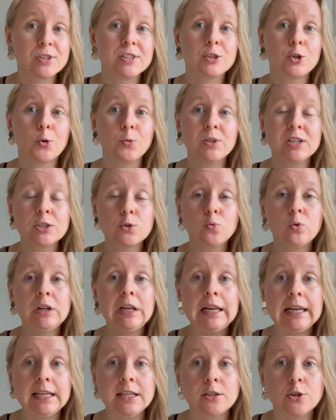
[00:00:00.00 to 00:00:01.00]
So this
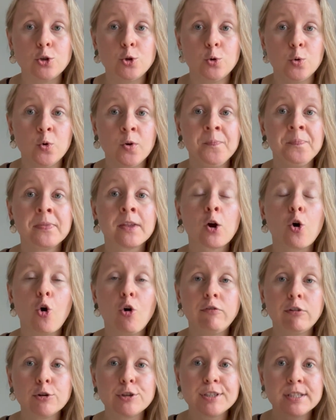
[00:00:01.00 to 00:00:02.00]
would lead to
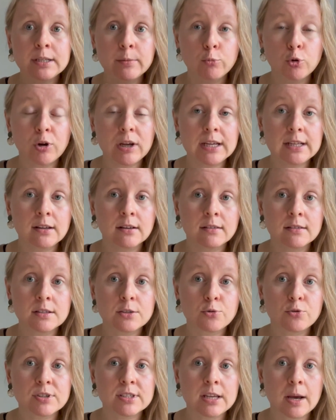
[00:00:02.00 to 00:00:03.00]
overstimulating
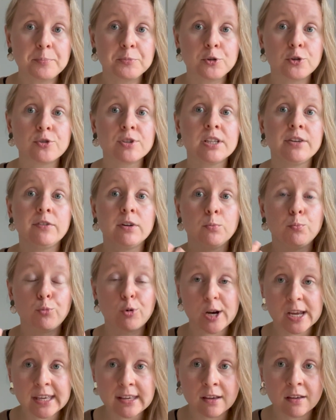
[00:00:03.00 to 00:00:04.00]
these receptors, even
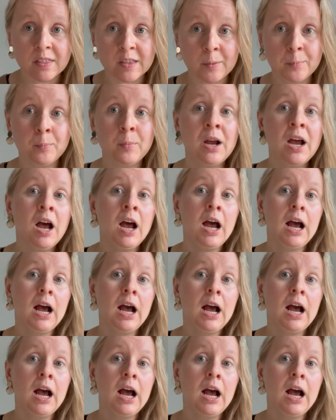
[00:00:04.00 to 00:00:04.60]
breaking them,